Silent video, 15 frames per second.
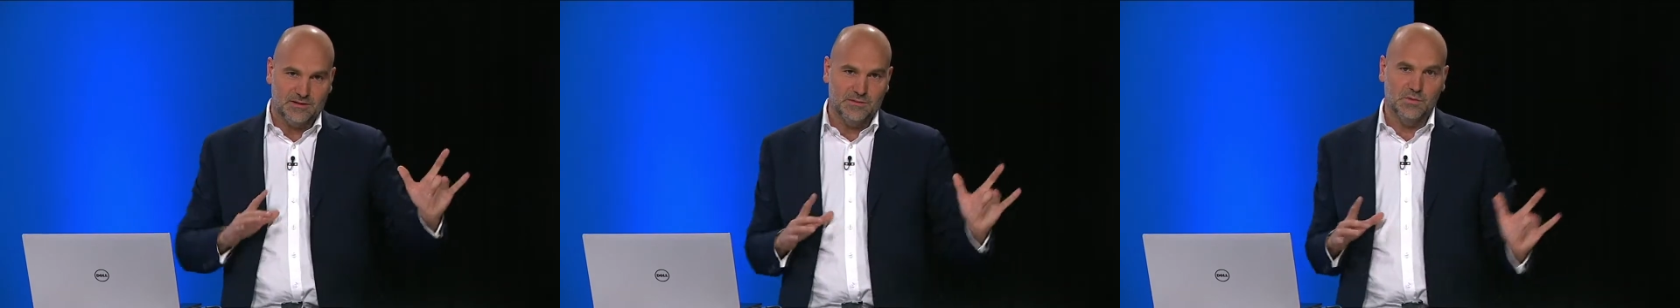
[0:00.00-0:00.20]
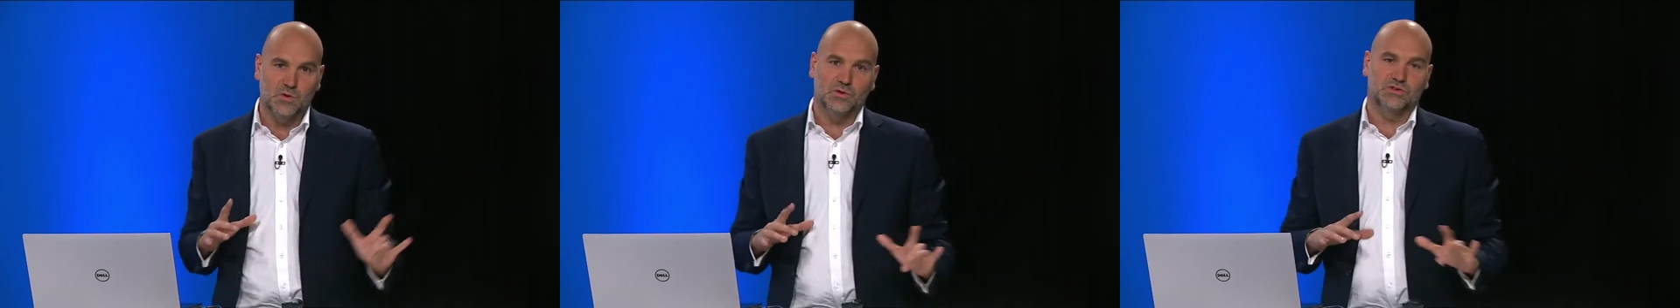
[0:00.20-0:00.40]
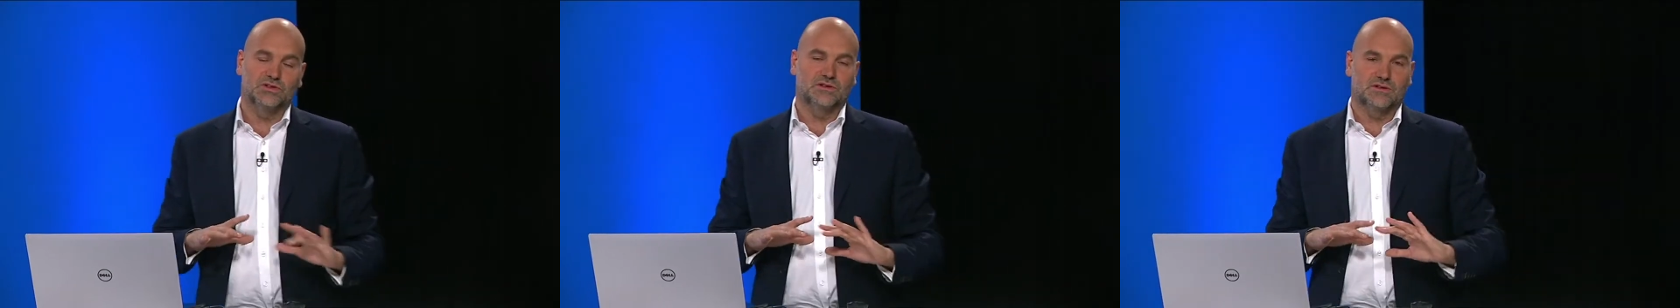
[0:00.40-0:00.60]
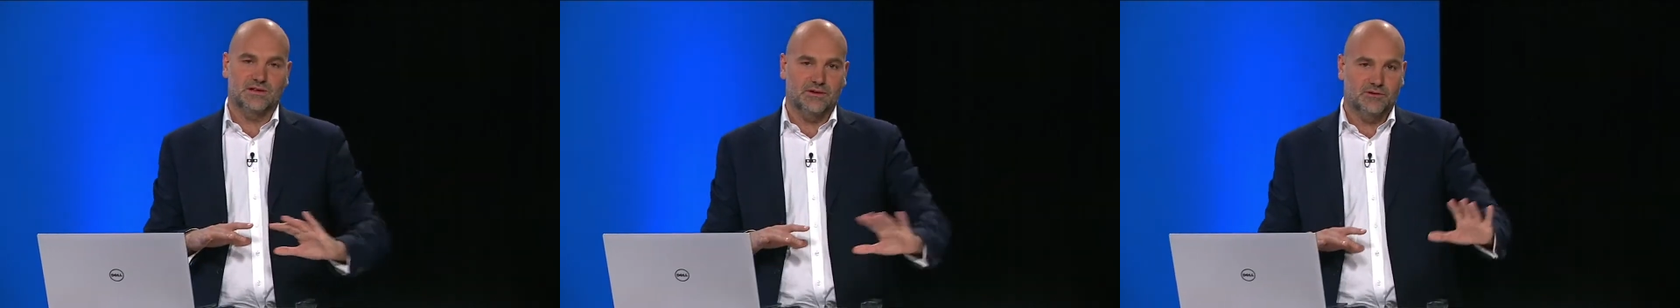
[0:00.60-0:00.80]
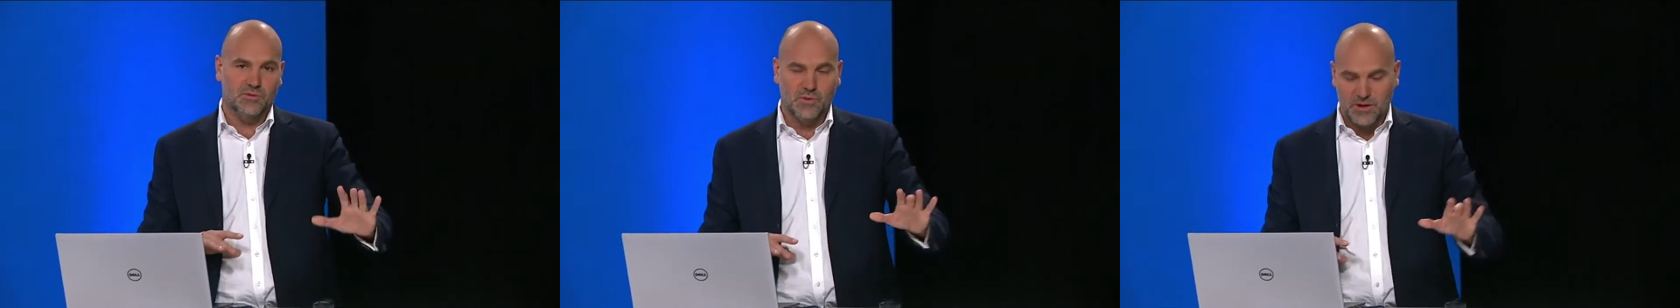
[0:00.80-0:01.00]
them all so that
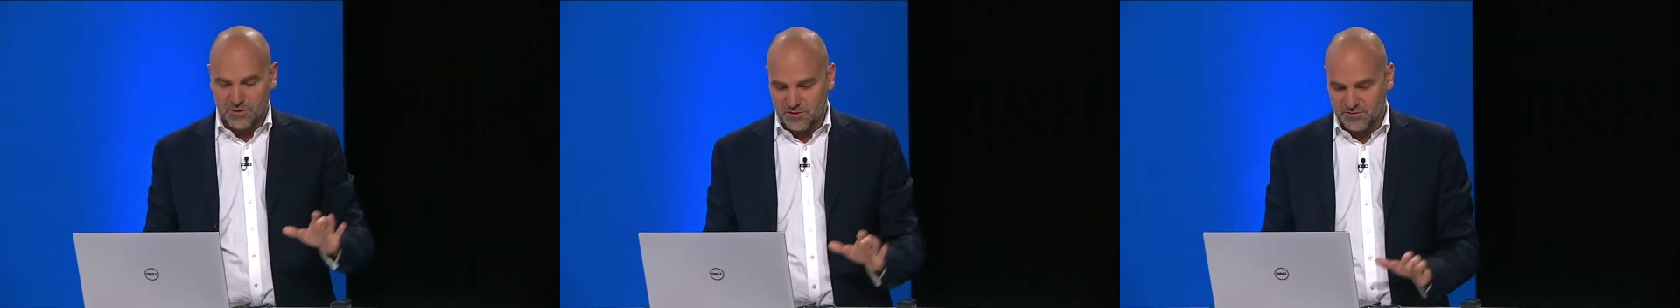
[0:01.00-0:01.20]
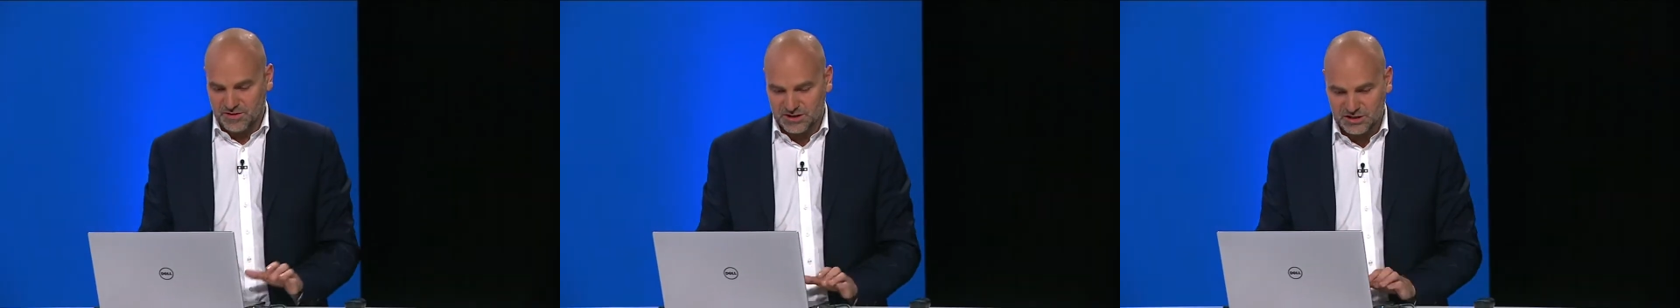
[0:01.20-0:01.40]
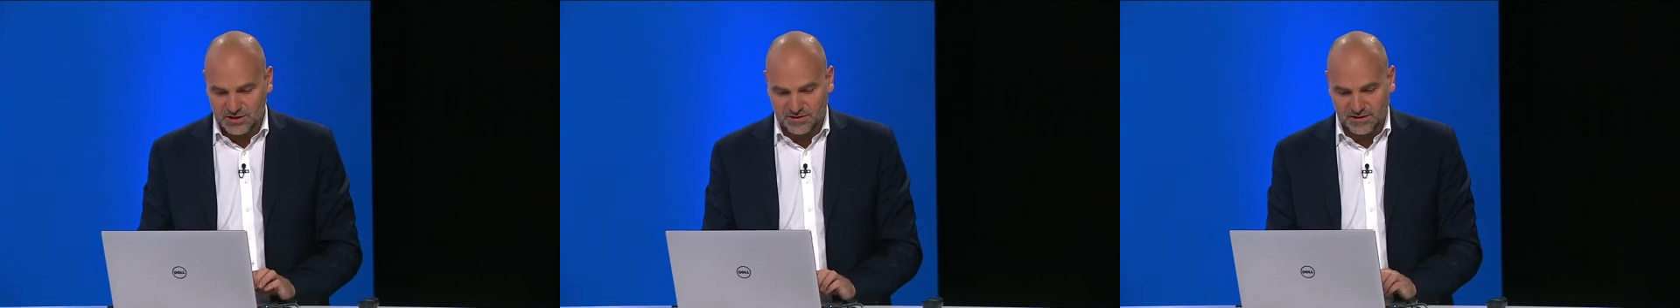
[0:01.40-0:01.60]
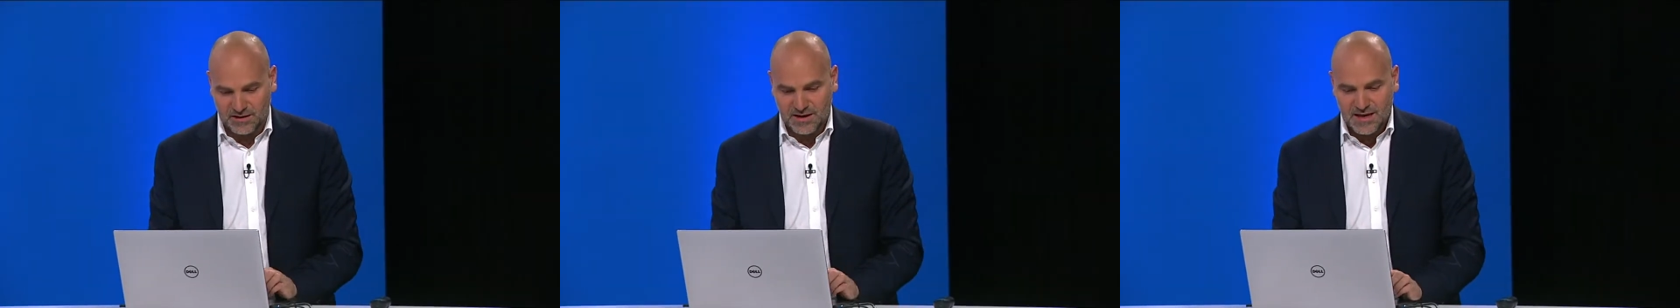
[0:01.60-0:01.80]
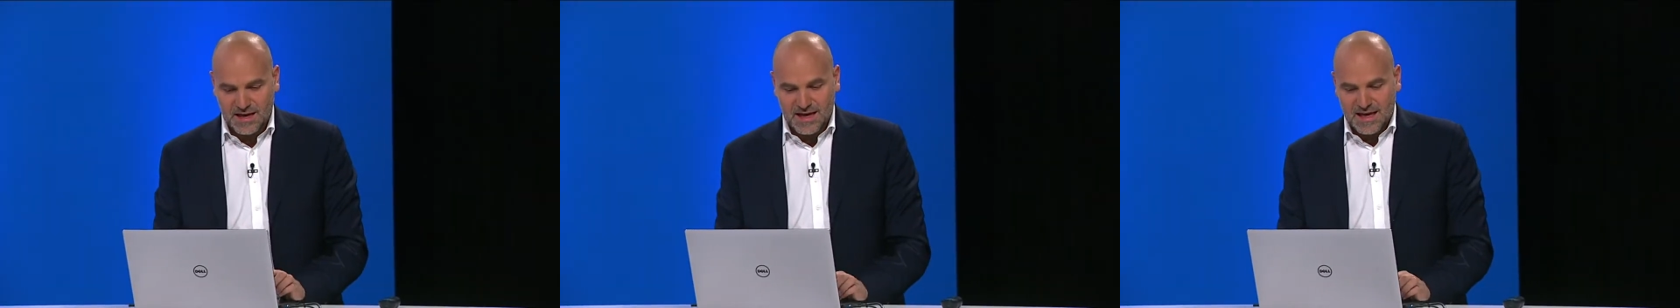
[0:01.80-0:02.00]
they're aware of each other
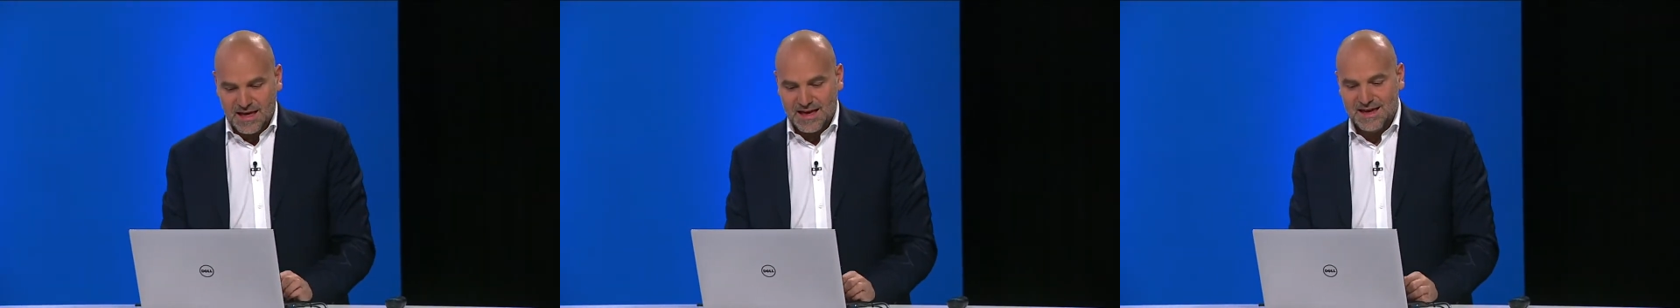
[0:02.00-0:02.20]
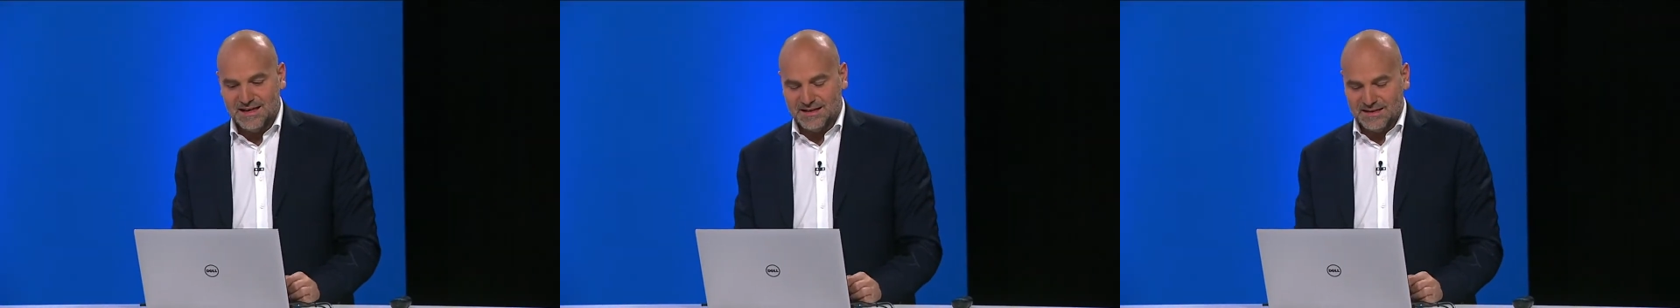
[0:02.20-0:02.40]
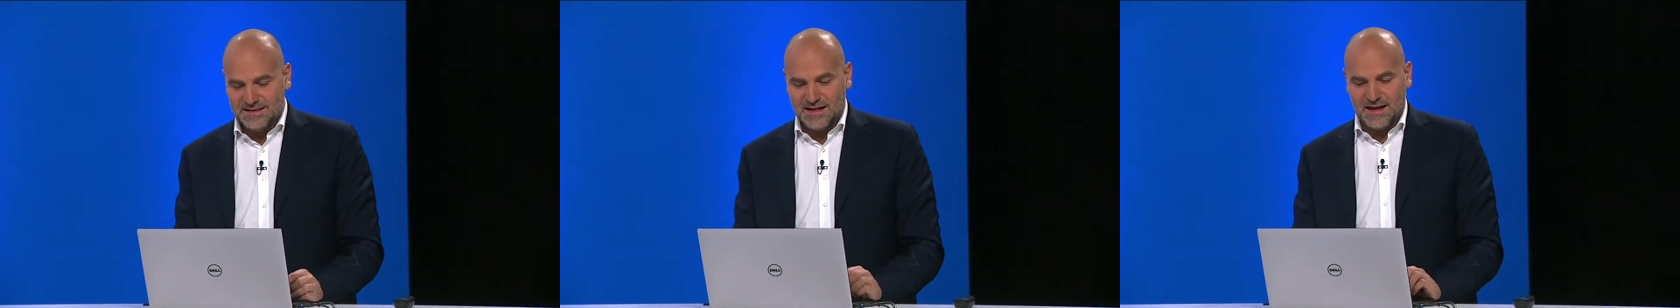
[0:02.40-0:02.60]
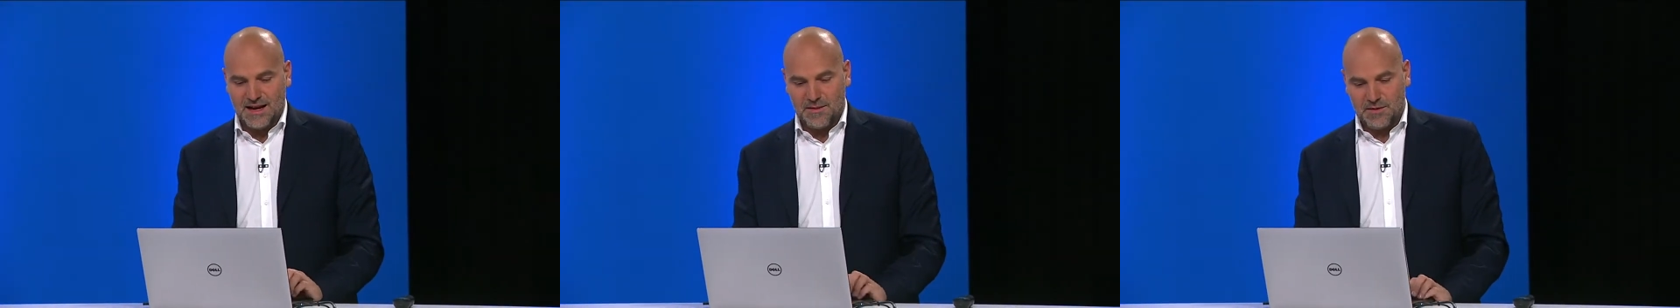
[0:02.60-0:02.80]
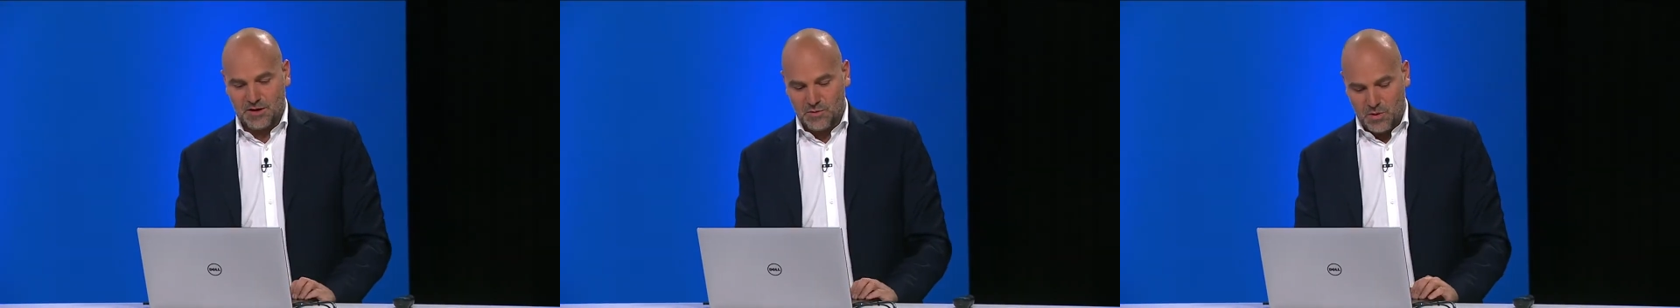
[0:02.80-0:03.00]
in a
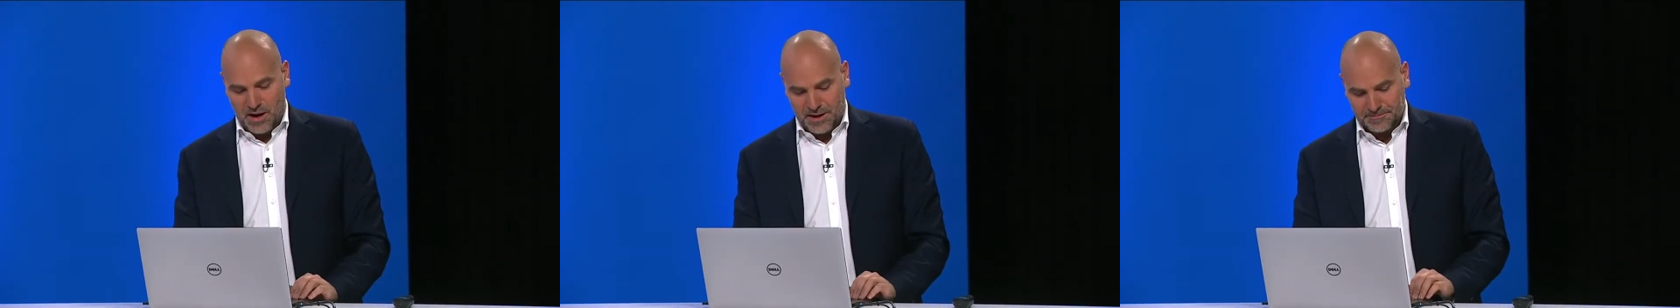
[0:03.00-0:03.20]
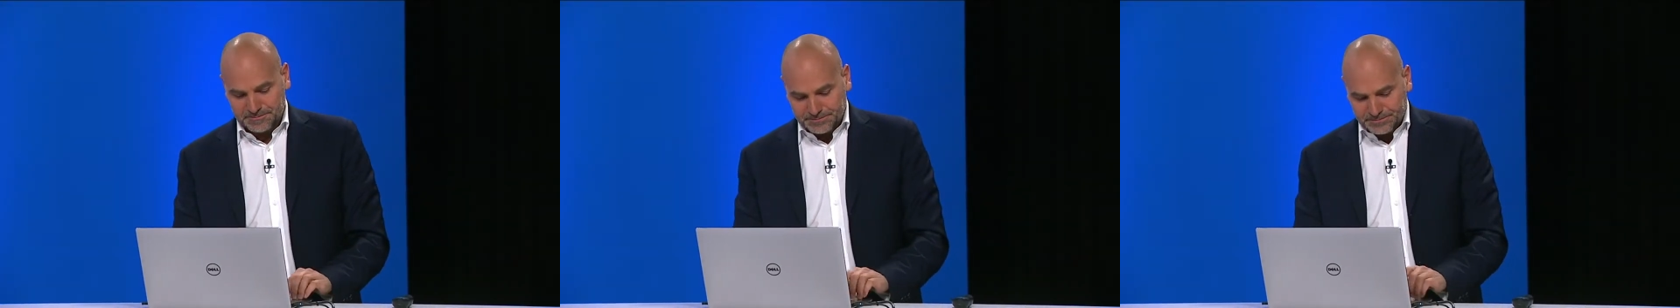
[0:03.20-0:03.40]
dynamic way.